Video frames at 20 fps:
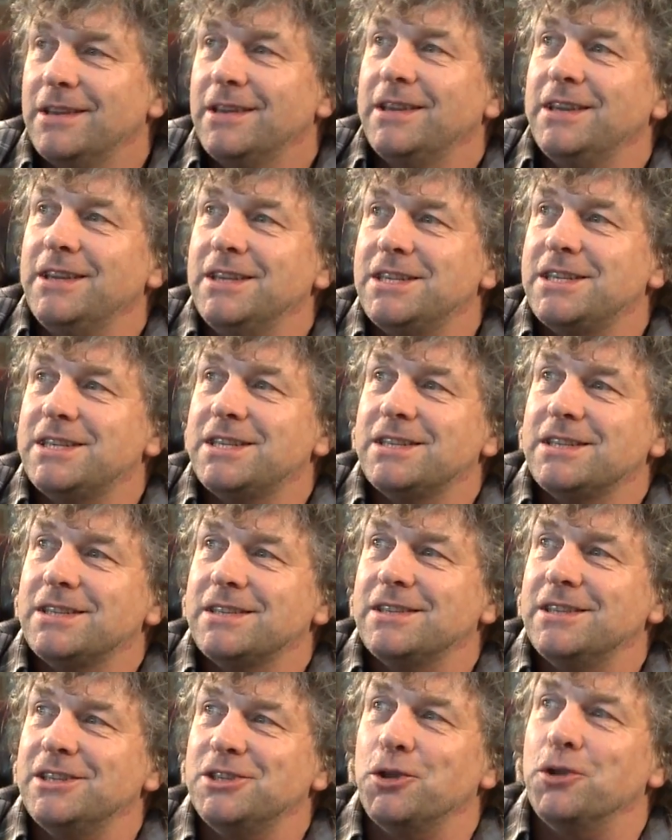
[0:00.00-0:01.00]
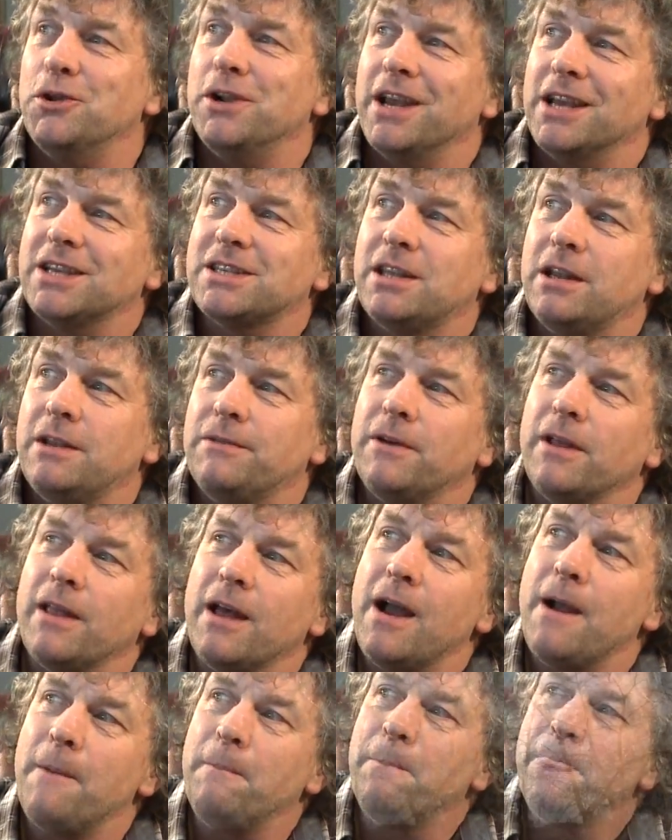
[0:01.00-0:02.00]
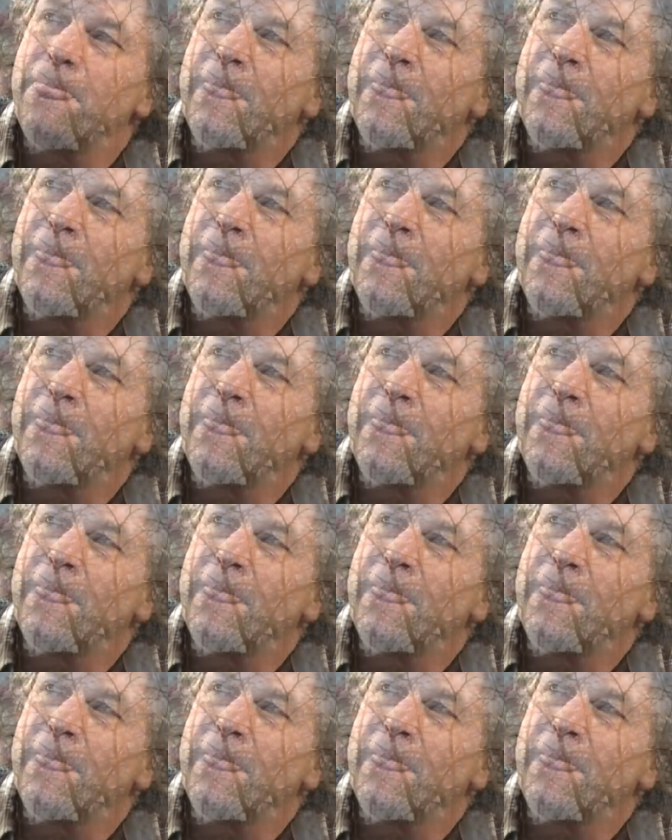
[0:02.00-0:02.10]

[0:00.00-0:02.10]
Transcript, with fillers: he's he's down in history for that.